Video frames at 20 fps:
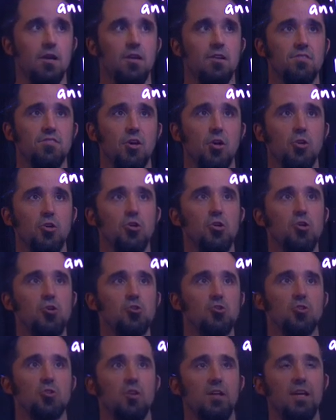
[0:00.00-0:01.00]
So
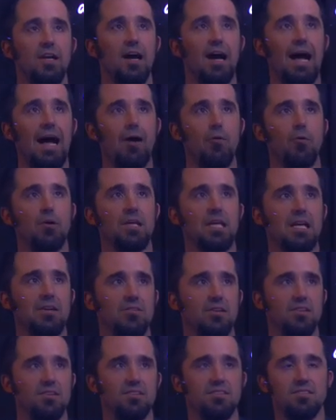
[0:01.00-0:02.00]
usually I would give
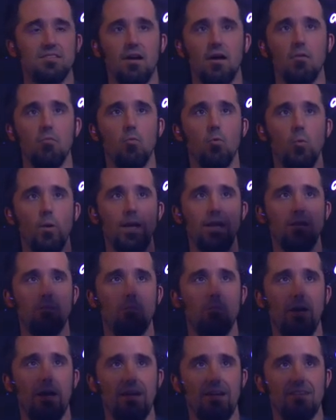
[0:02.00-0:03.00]
it some
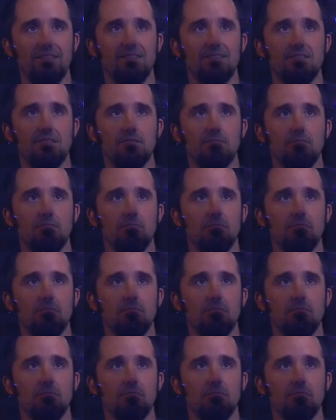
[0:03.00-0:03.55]
weak base.